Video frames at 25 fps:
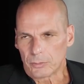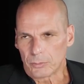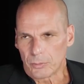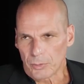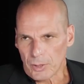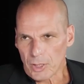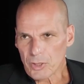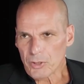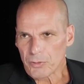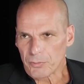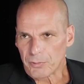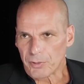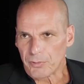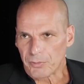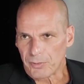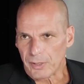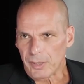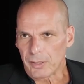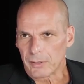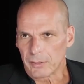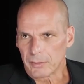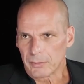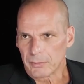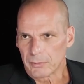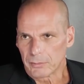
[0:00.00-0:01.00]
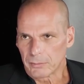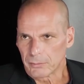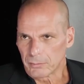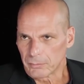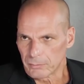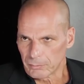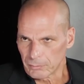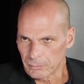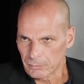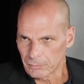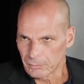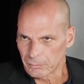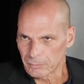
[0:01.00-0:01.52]
2015,
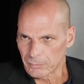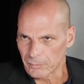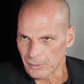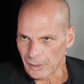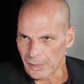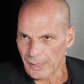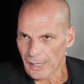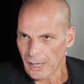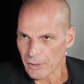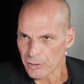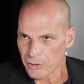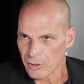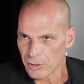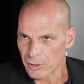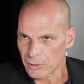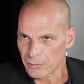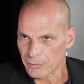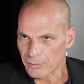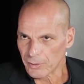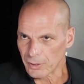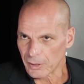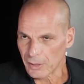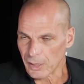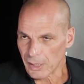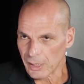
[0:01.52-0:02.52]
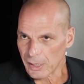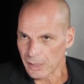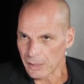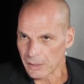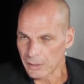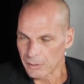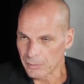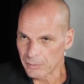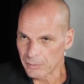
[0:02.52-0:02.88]
the crashing of the Greek